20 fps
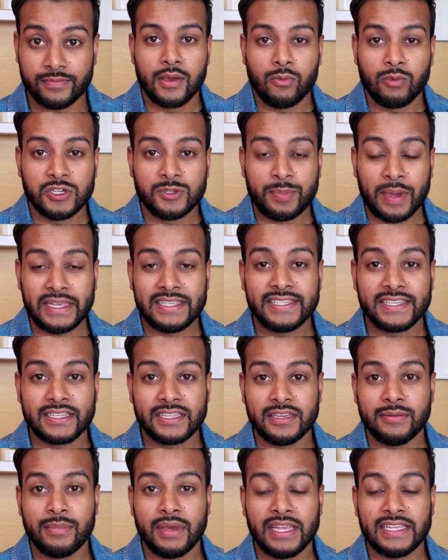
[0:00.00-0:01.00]
which
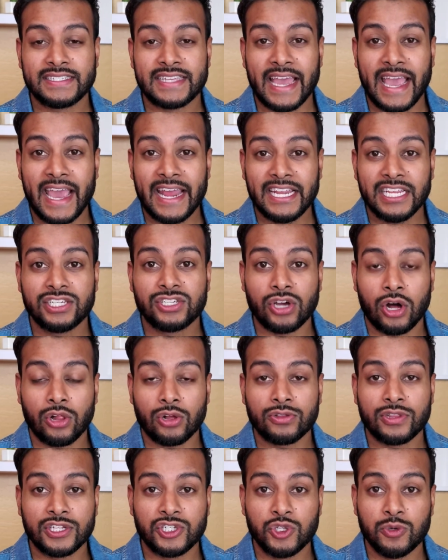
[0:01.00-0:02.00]
basically means that any
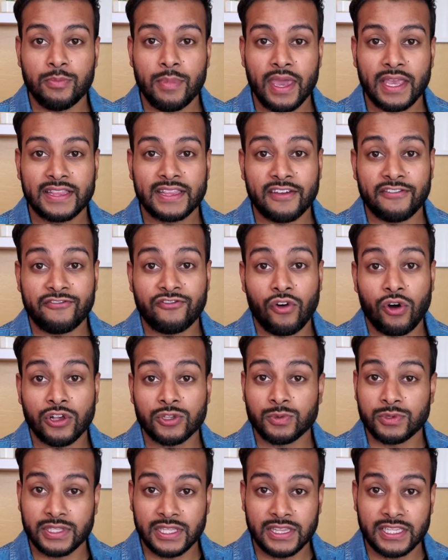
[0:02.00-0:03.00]
dollar that you make that
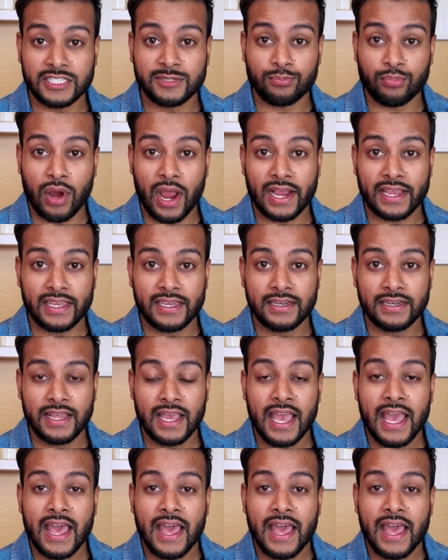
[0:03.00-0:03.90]
falls within this bracket,